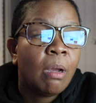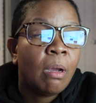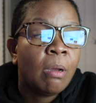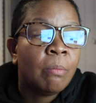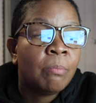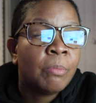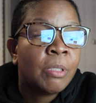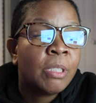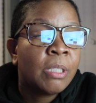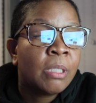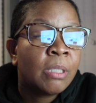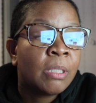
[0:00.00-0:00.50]

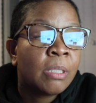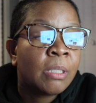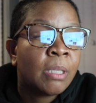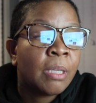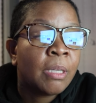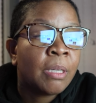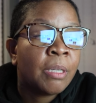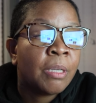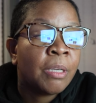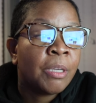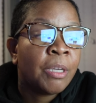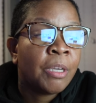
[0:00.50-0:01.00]
I'm just
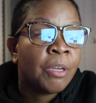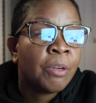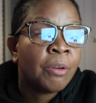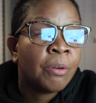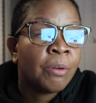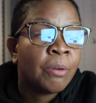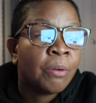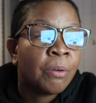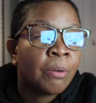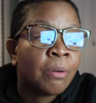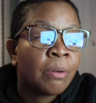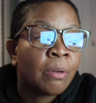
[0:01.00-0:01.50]
sitting
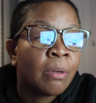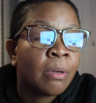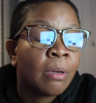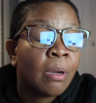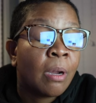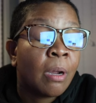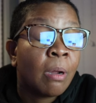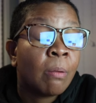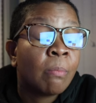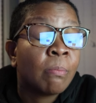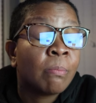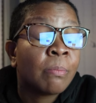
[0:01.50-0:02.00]
here.
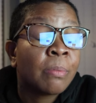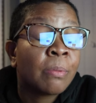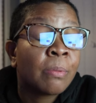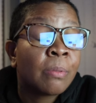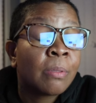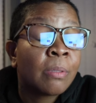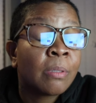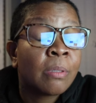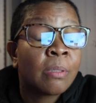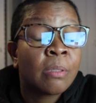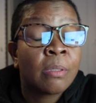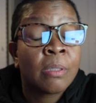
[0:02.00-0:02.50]
I'm
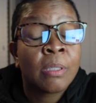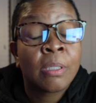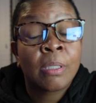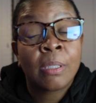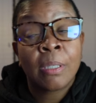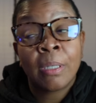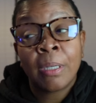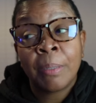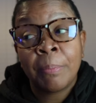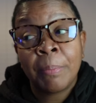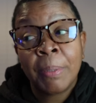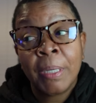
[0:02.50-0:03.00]

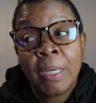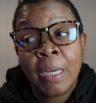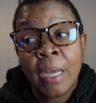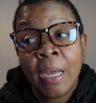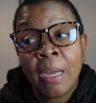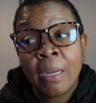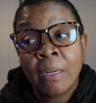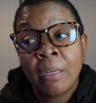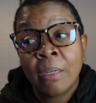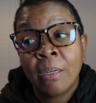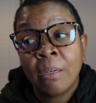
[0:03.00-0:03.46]
sleepy kind